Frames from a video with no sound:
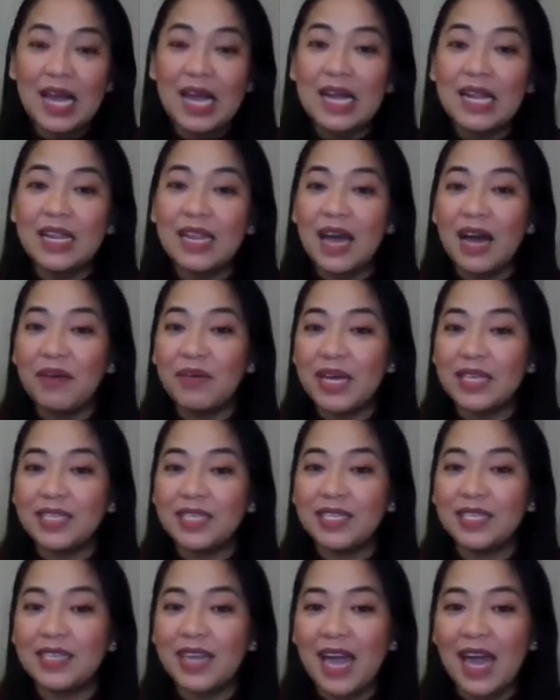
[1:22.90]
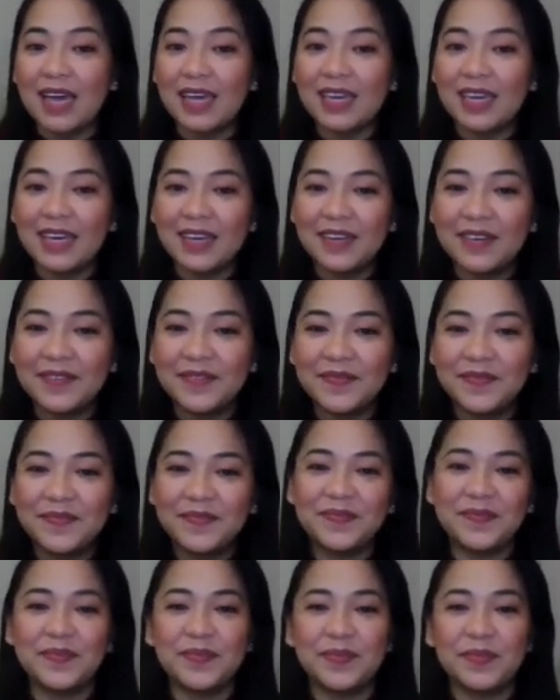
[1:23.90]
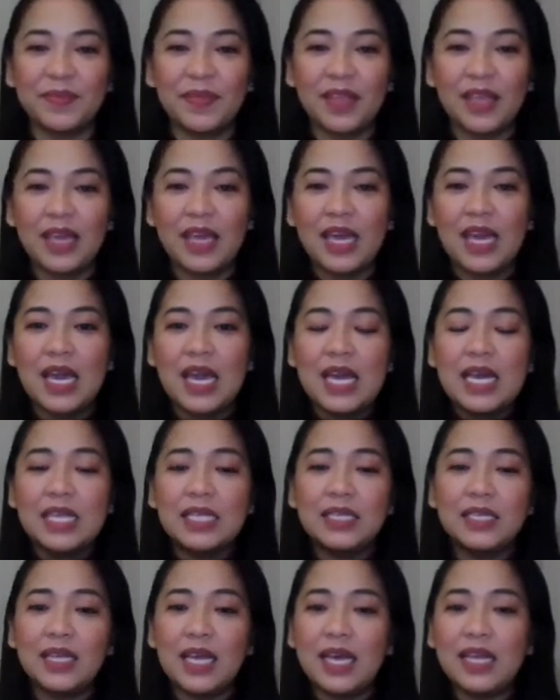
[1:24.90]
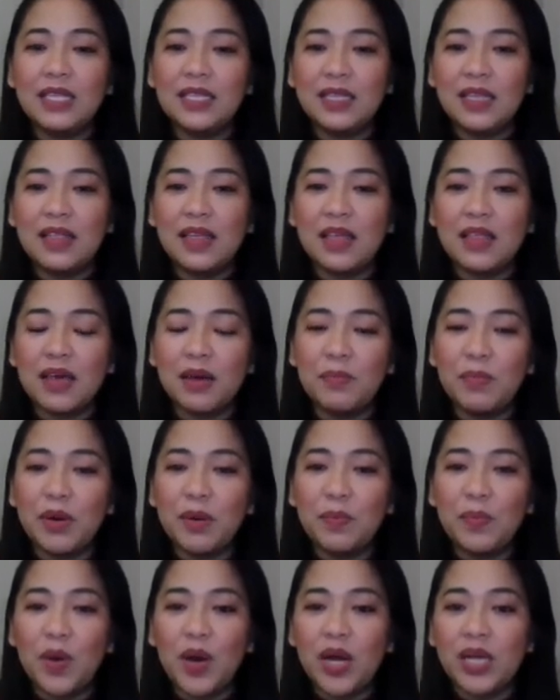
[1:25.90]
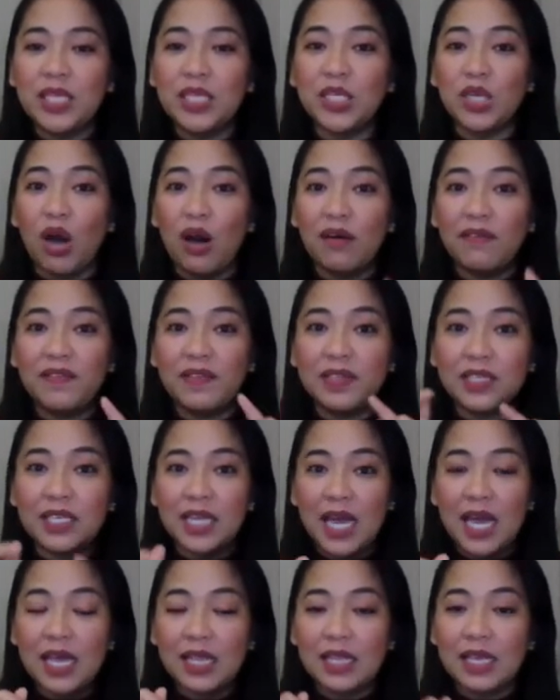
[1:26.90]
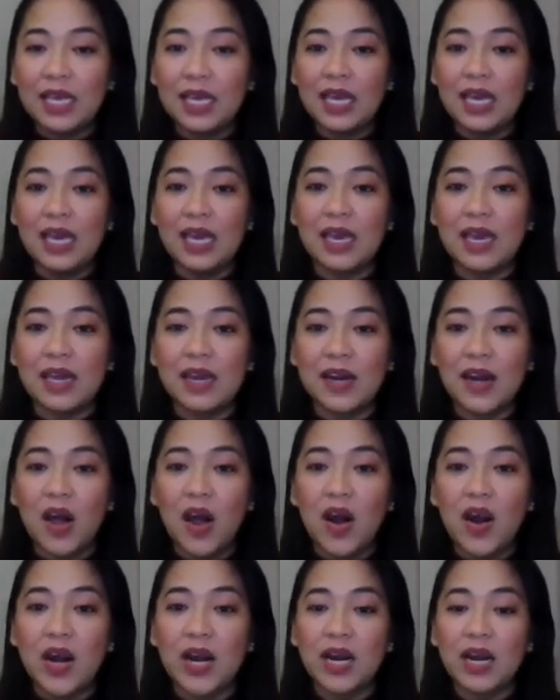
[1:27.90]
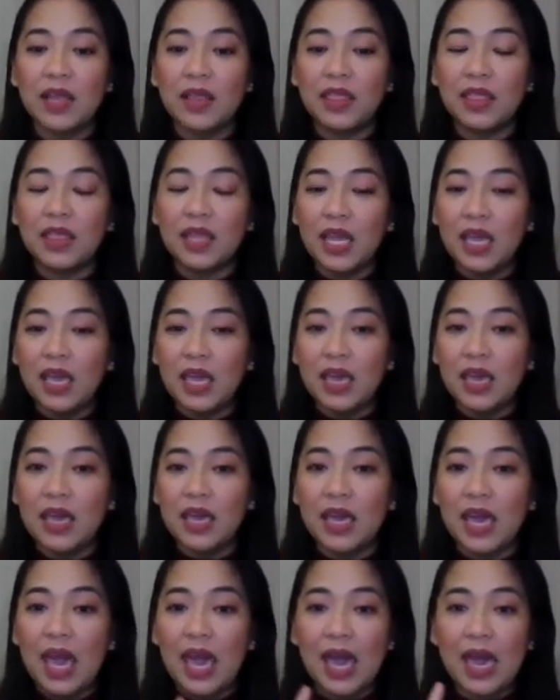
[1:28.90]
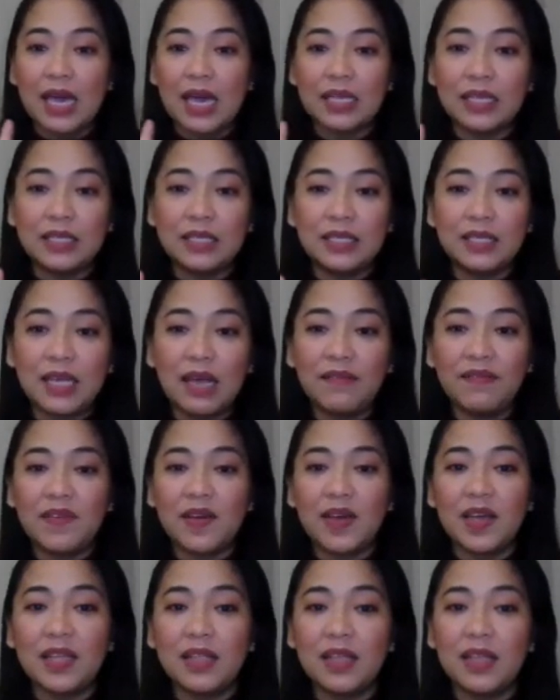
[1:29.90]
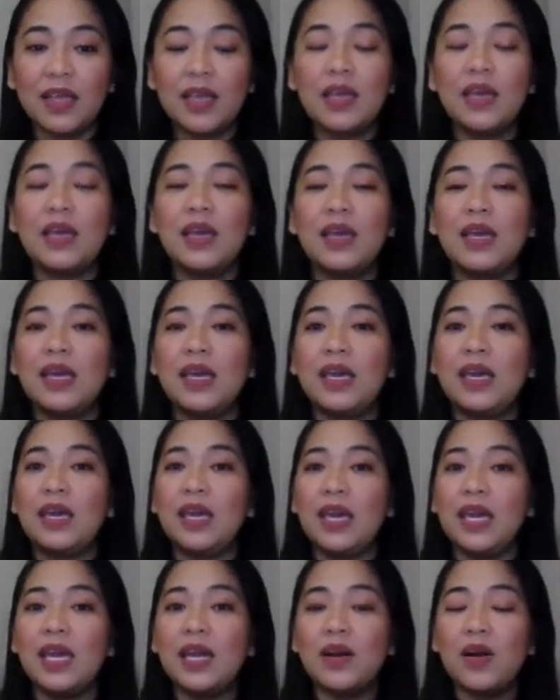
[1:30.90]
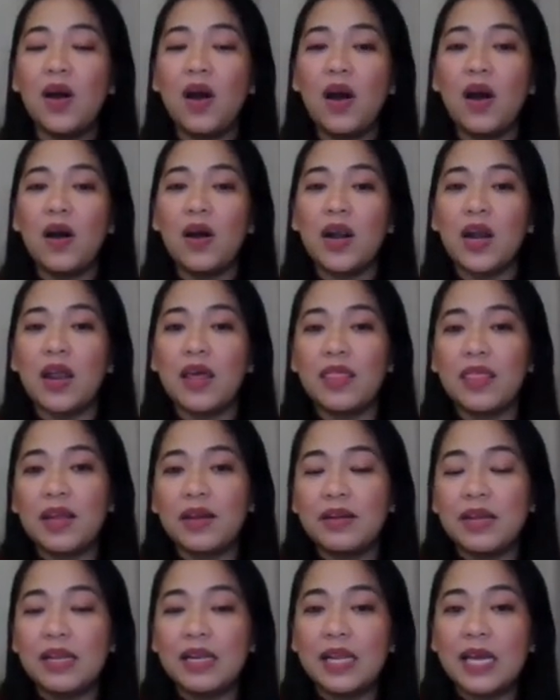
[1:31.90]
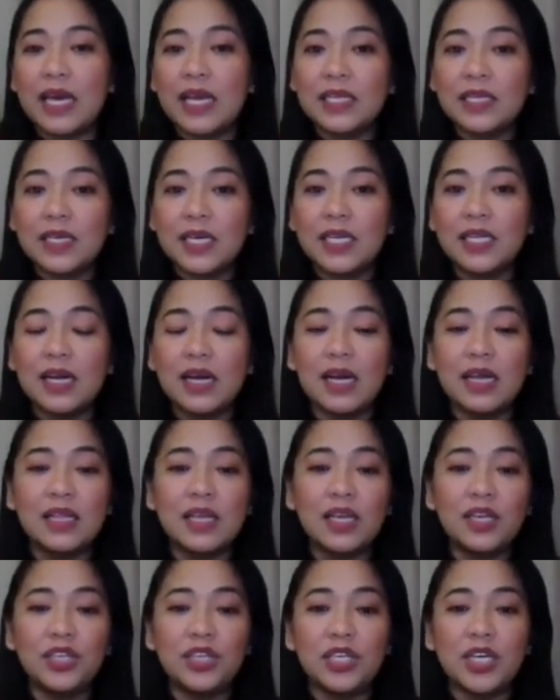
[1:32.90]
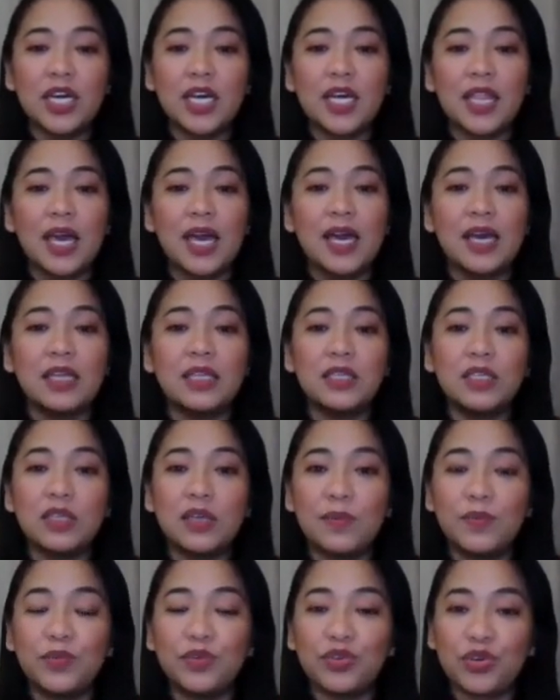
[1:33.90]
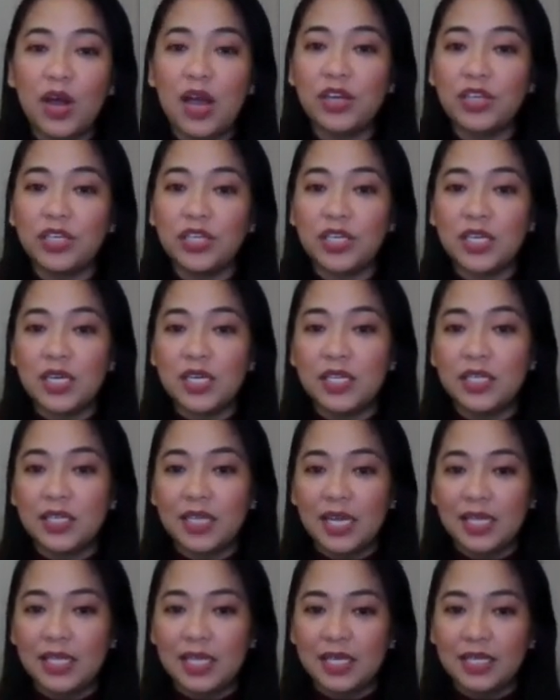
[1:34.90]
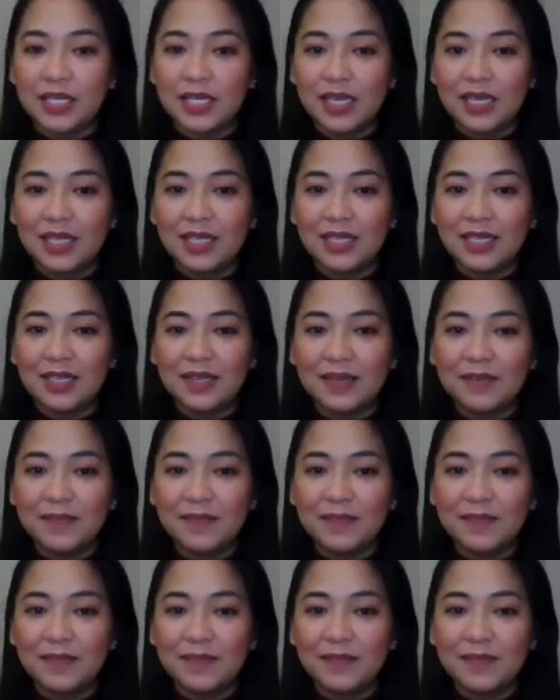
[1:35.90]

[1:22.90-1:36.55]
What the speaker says: Now let's check. Since the number bonds of 10 here are 3 and 7, here are the related addition and subtraction sentences.